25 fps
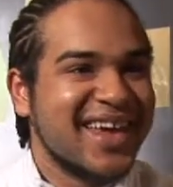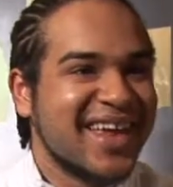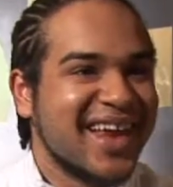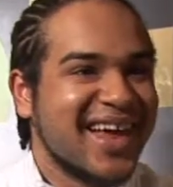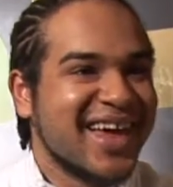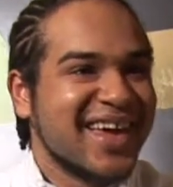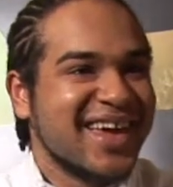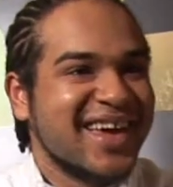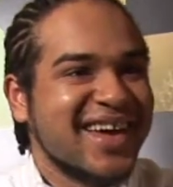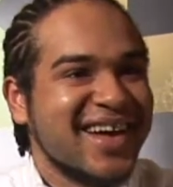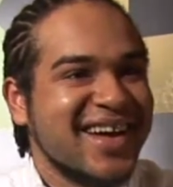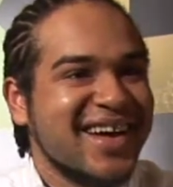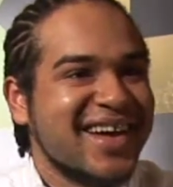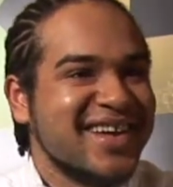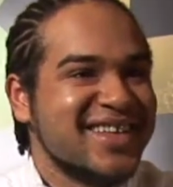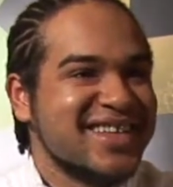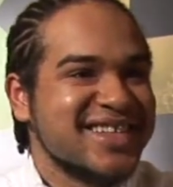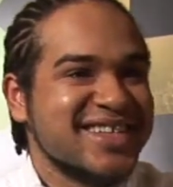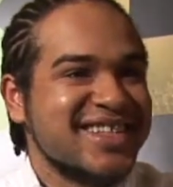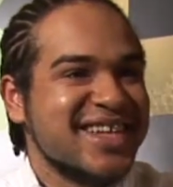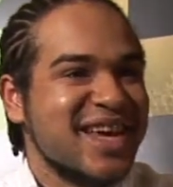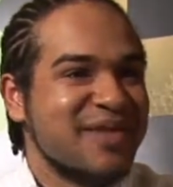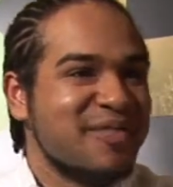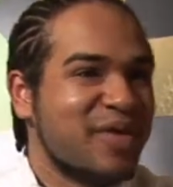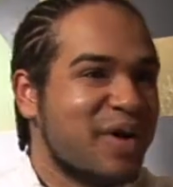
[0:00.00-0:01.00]
like
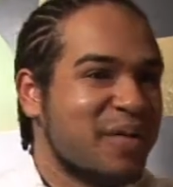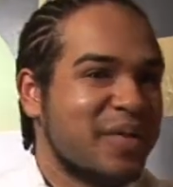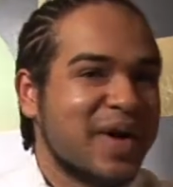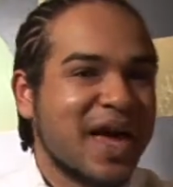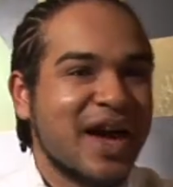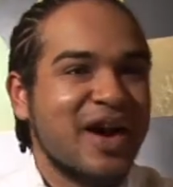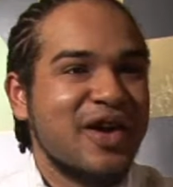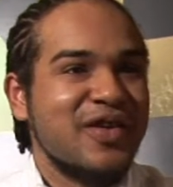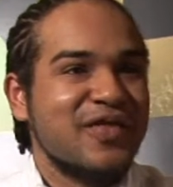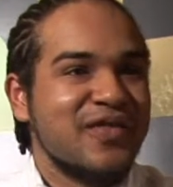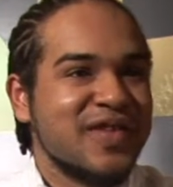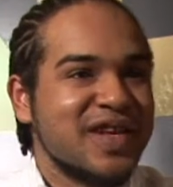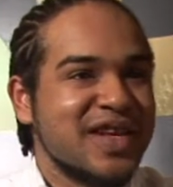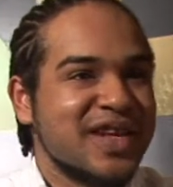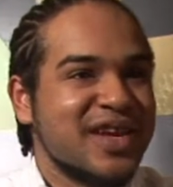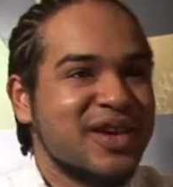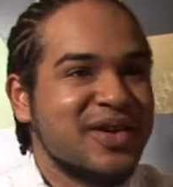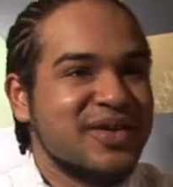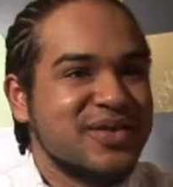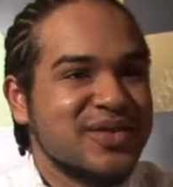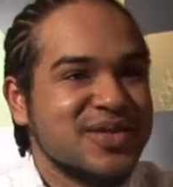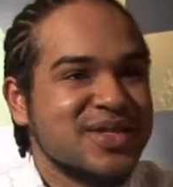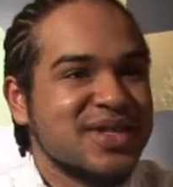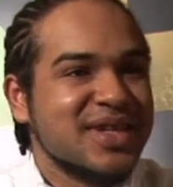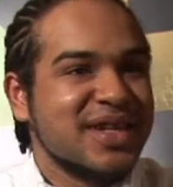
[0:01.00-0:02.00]
just hip-hop ghetto videos,